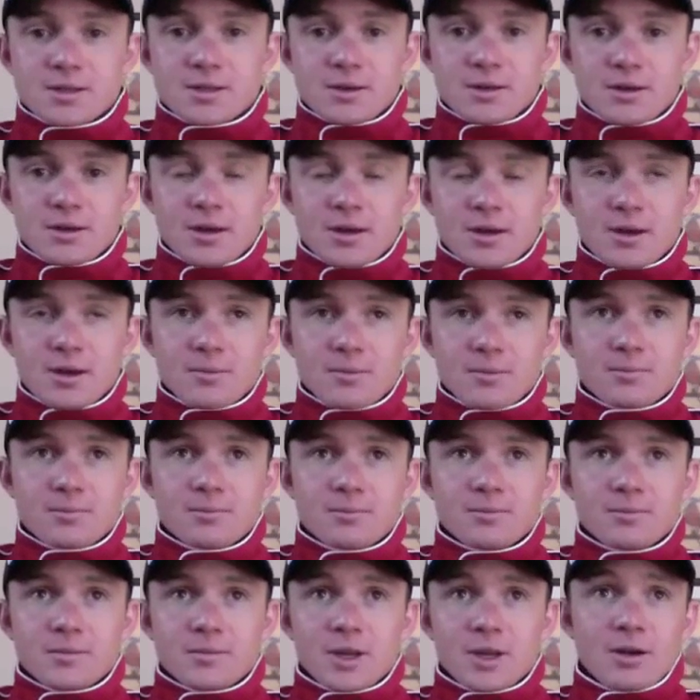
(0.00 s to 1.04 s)
And um,
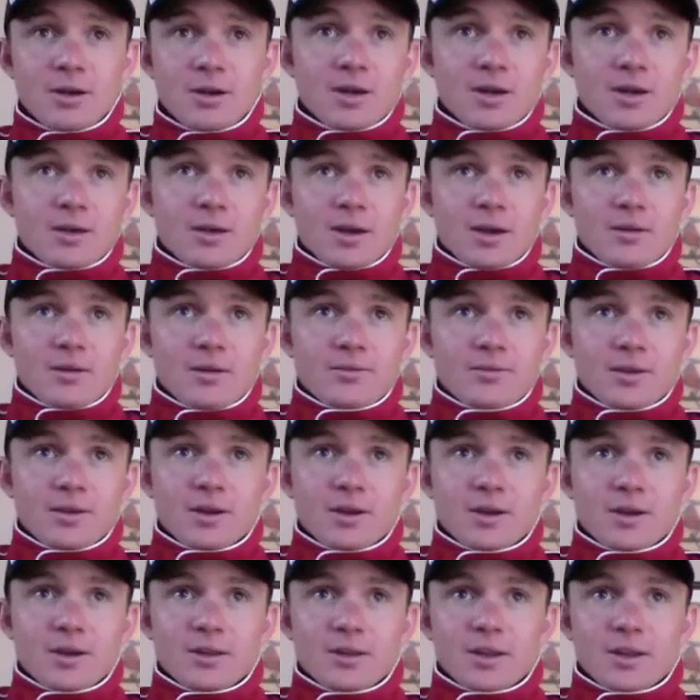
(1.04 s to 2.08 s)
you know, I, I feel
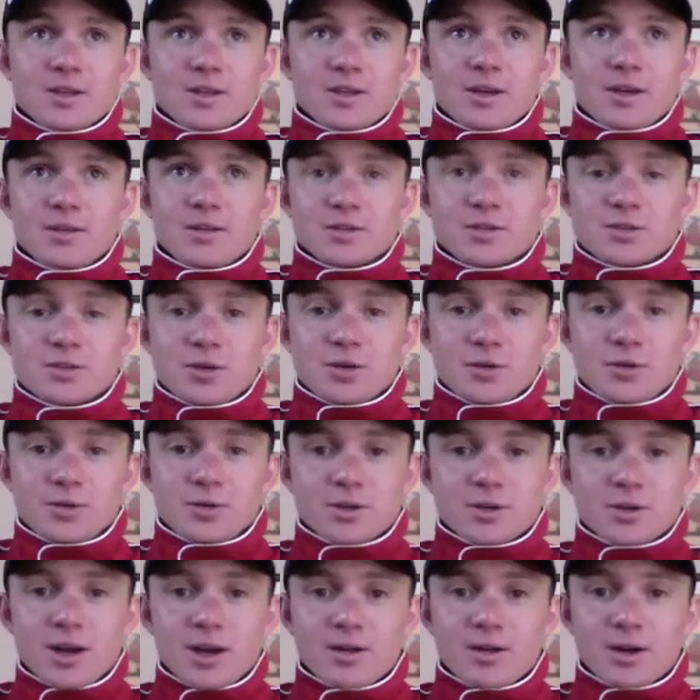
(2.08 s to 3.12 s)
like that's kind of the story with
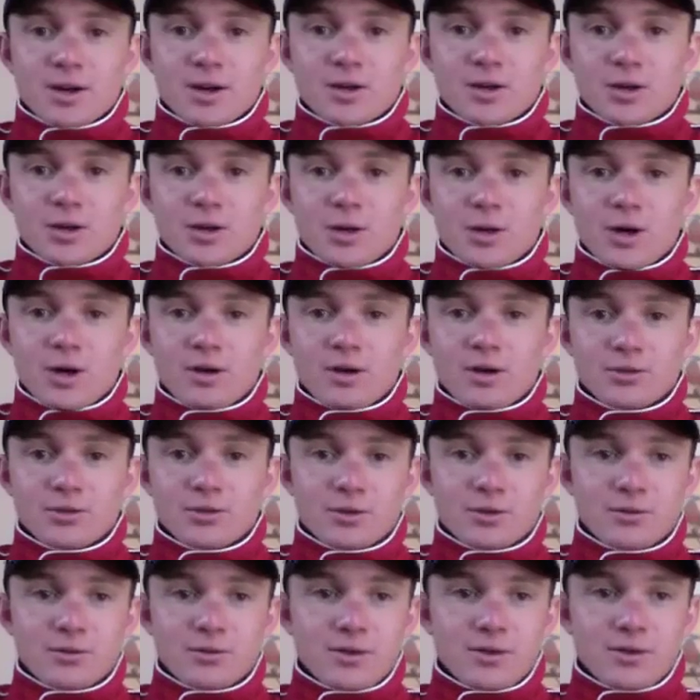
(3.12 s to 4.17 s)
triathlon too. We're all
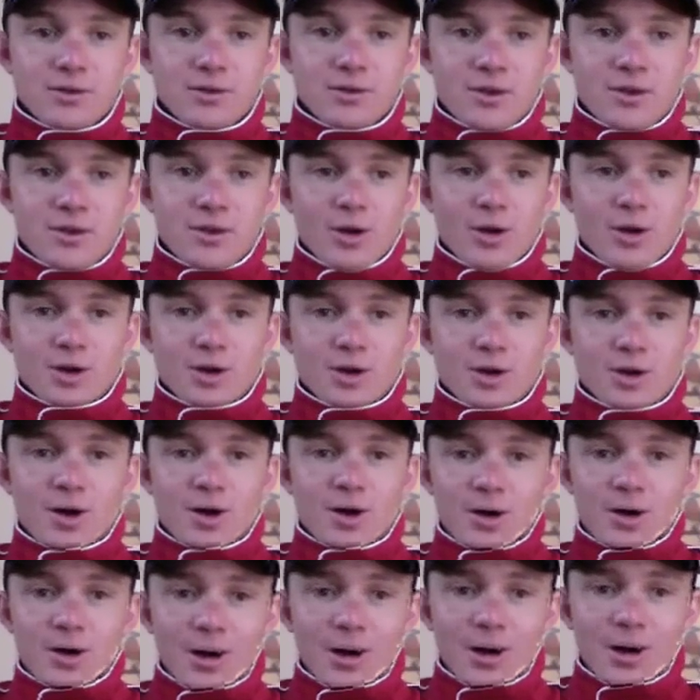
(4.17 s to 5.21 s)
sort of always looking
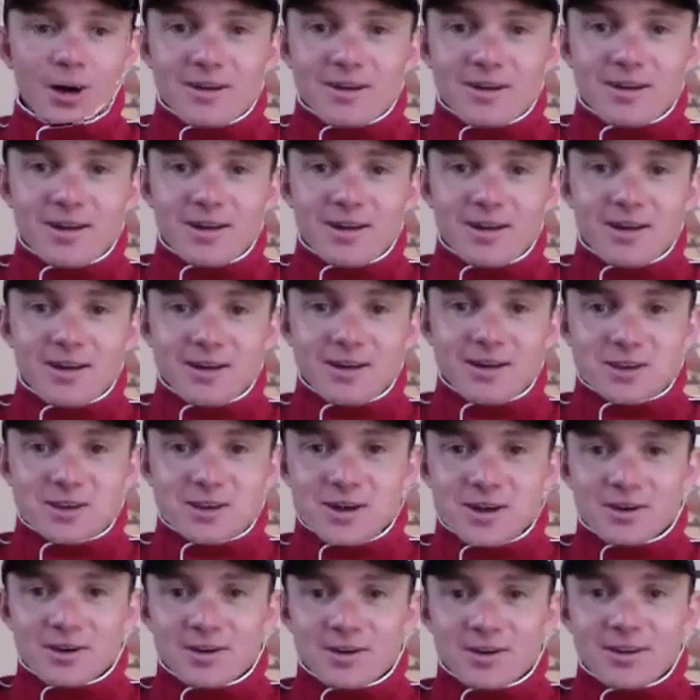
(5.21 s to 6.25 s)
for that highly
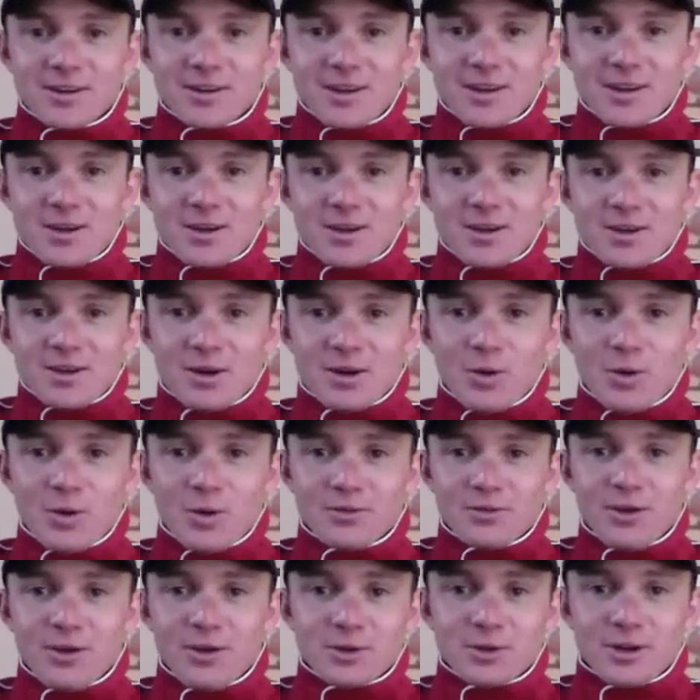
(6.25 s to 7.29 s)
engineered, you know,
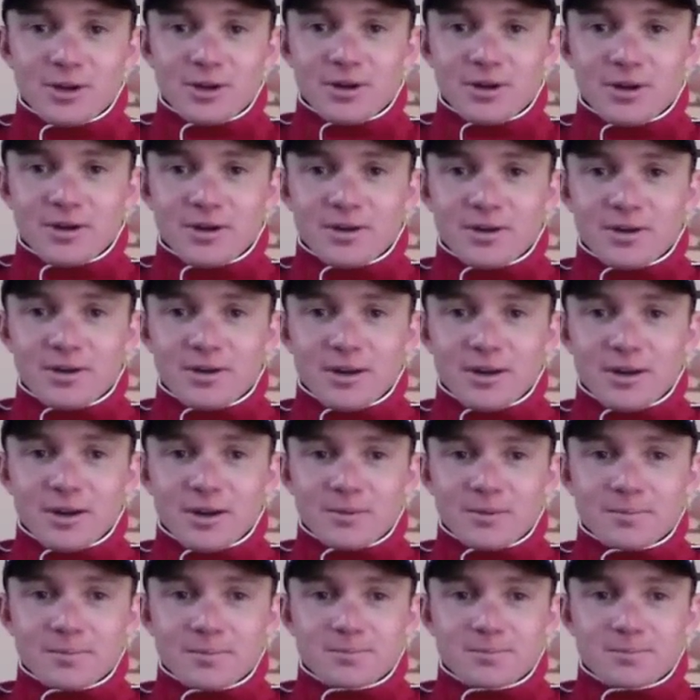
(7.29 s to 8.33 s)
well-developed gear. And,
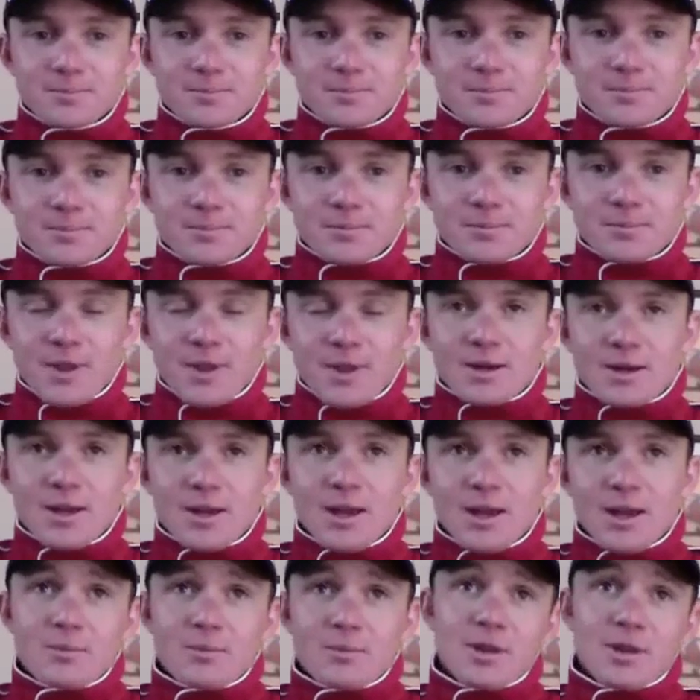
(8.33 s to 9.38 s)
um, and
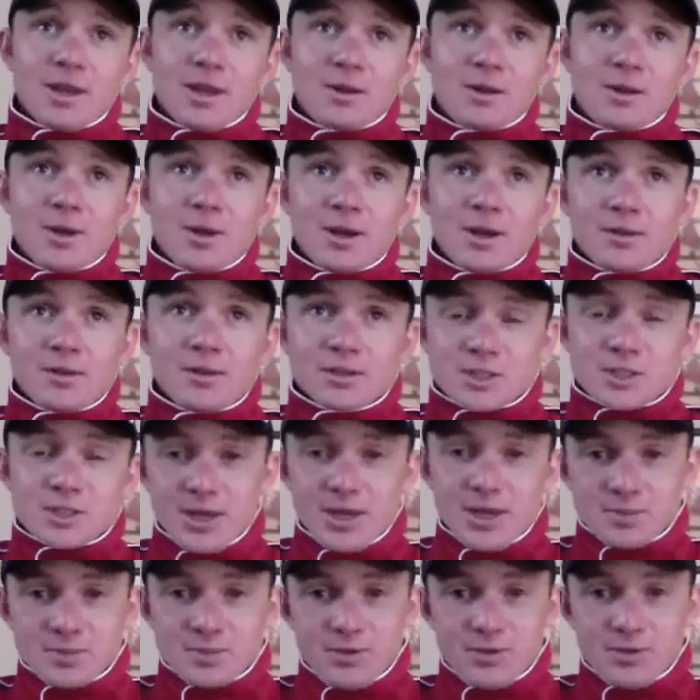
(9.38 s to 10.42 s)
yeah, I mean, they had been in the
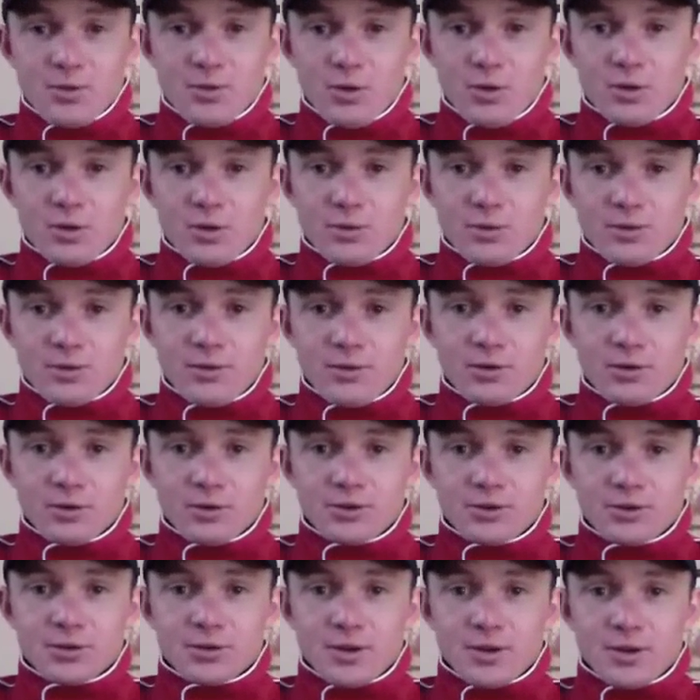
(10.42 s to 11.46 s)
space before with
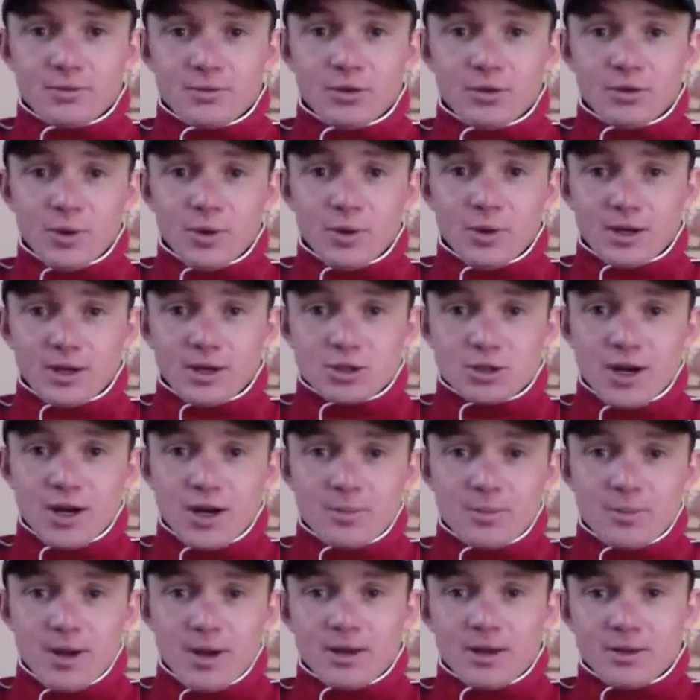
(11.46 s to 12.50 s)
Volts, Volkswagen
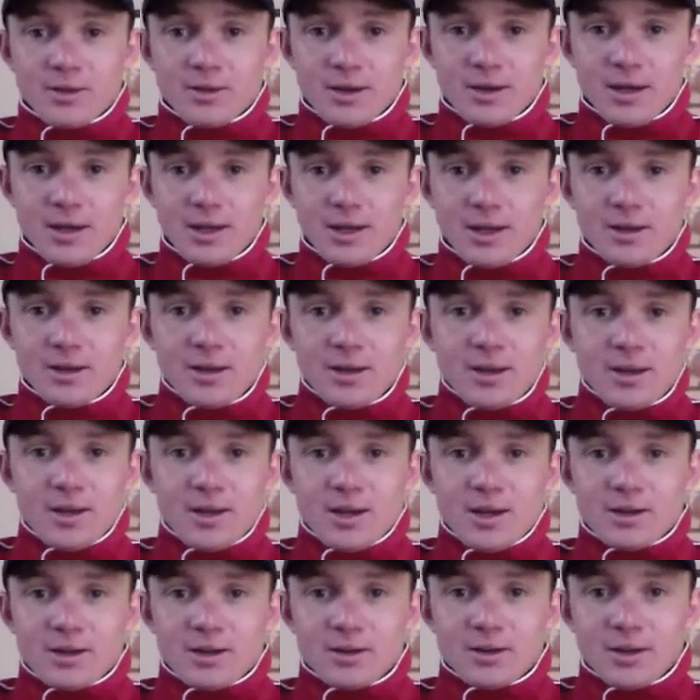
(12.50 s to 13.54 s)
Trek back in the day.
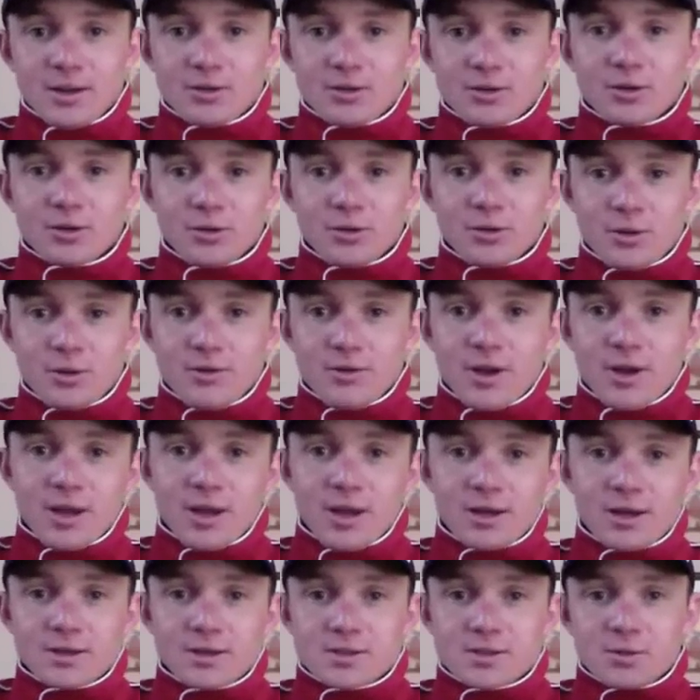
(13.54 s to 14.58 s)
And I think they took a little bit of a
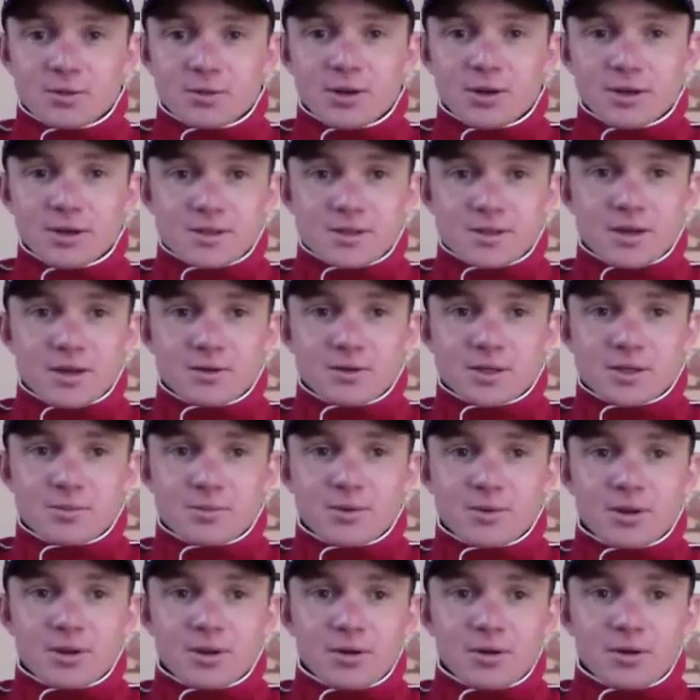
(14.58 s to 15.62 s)
hiatus and realized that that was
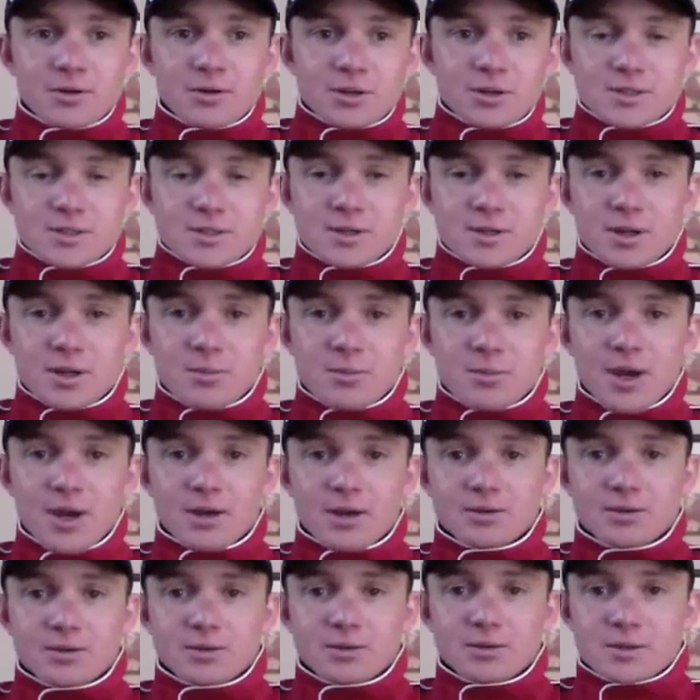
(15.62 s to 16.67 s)
something they were interested in getting
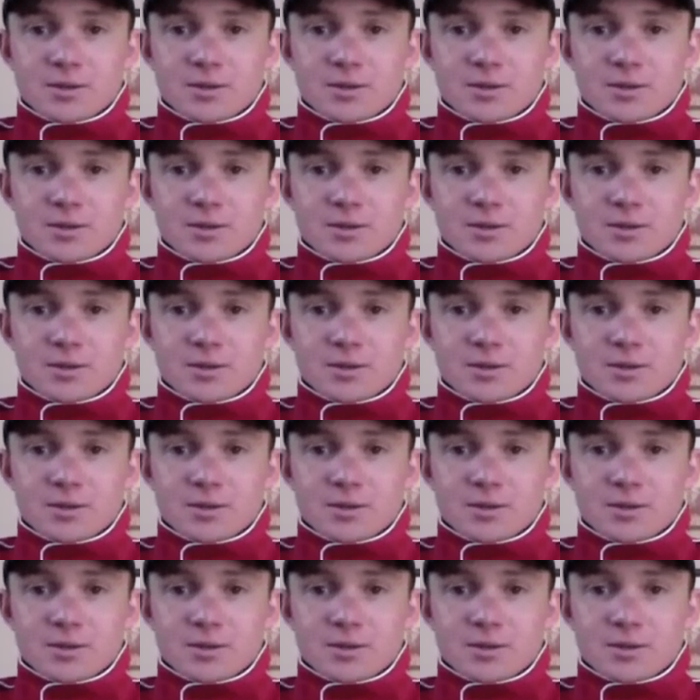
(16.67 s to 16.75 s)
back to.